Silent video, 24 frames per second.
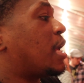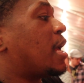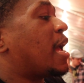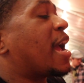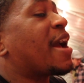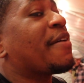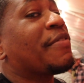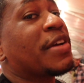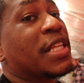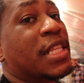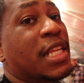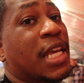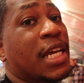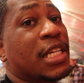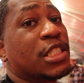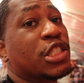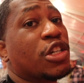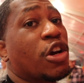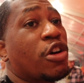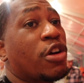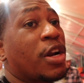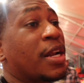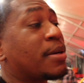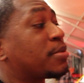everything
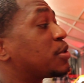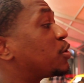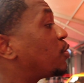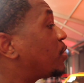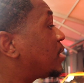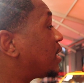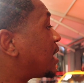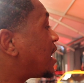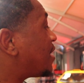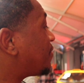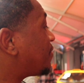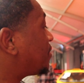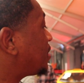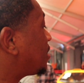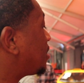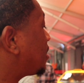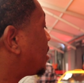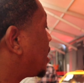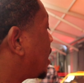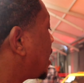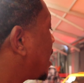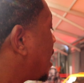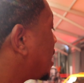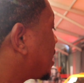turned up to 11,
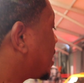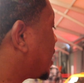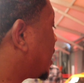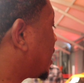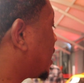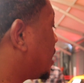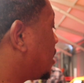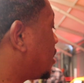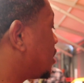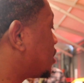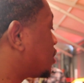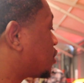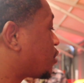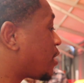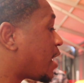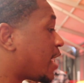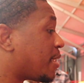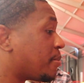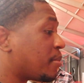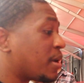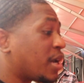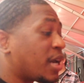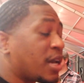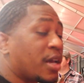and I think it looks
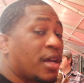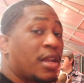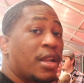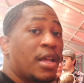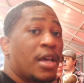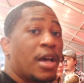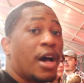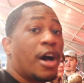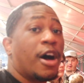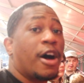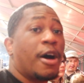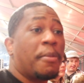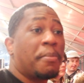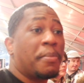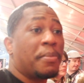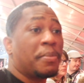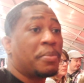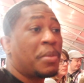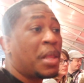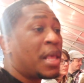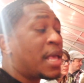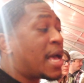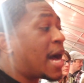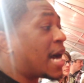great, man.
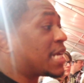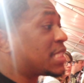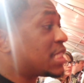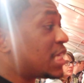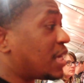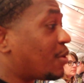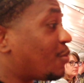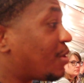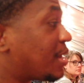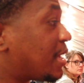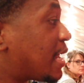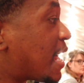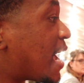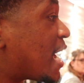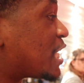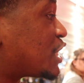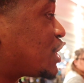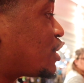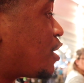I seen one last